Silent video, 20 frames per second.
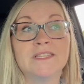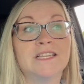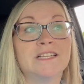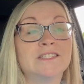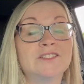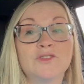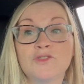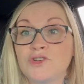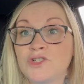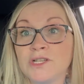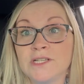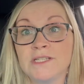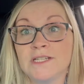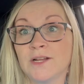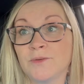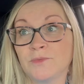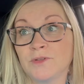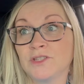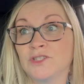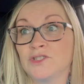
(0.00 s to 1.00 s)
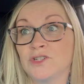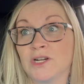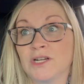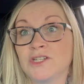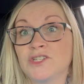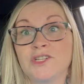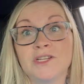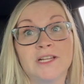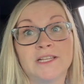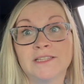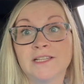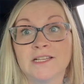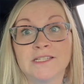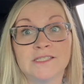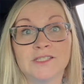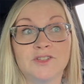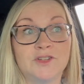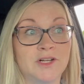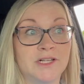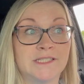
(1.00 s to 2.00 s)
So she's done with the dress. She done
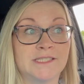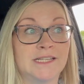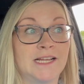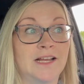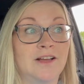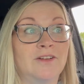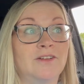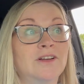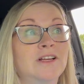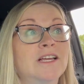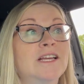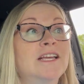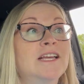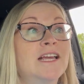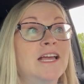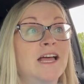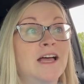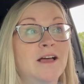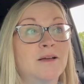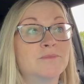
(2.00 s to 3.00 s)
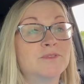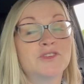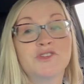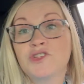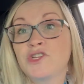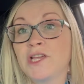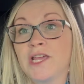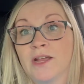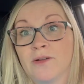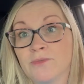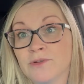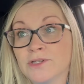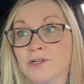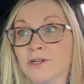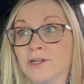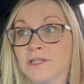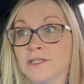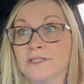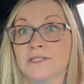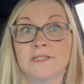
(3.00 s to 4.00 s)
lost the dress now. So she can't
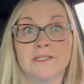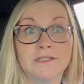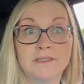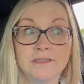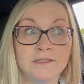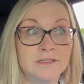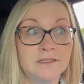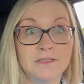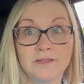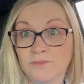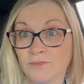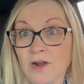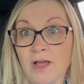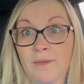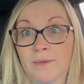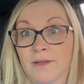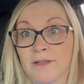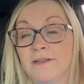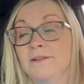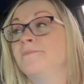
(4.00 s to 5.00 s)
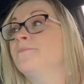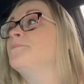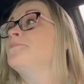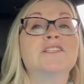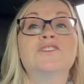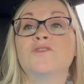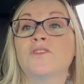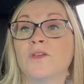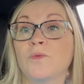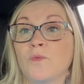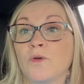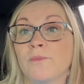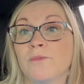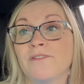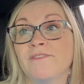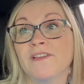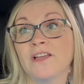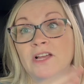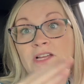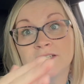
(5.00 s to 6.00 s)
return it to Robin. So then we're
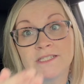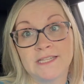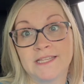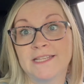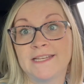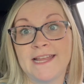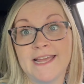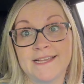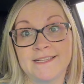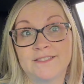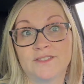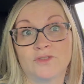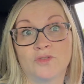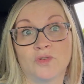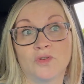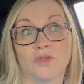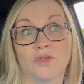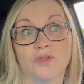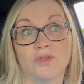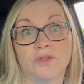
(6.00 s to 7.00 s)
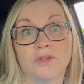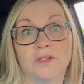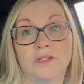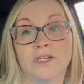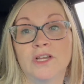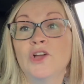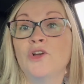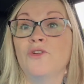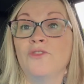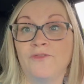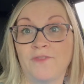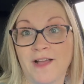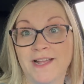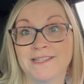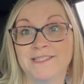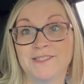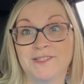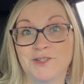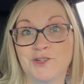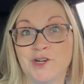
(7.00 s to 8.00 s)
moving on to the next girl who
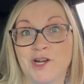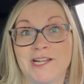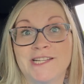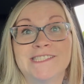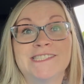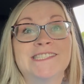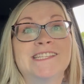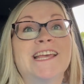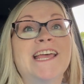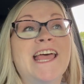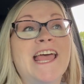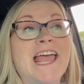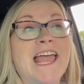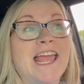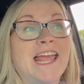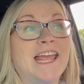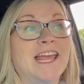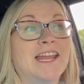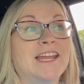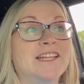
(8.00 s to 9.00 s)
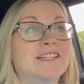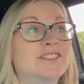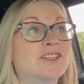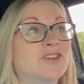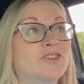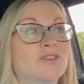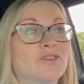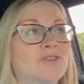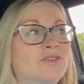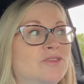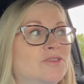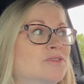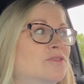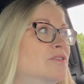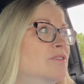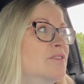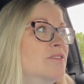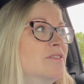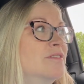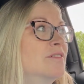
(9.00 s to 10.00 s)
finds the dress, and it's a
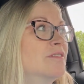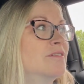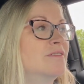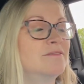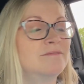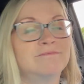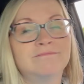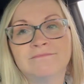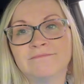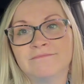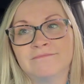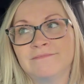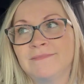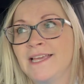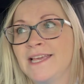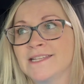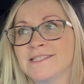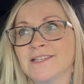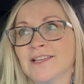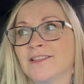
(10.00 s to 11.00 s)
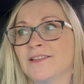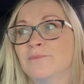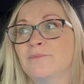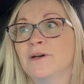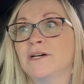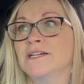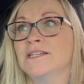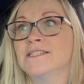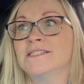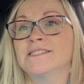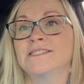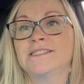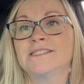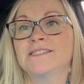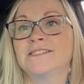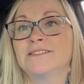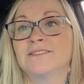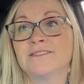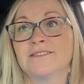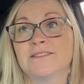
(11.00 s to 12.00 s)
girl gets on the
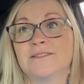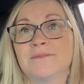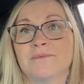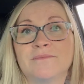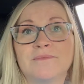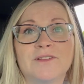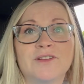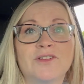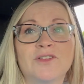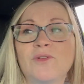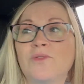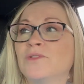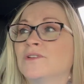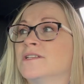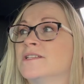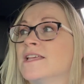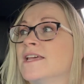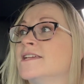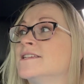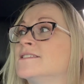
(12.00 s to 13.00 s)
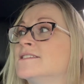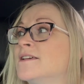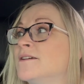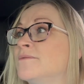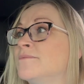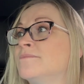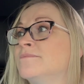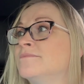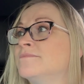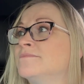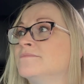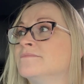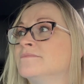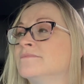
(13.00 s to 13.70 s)
bus. They're going to like some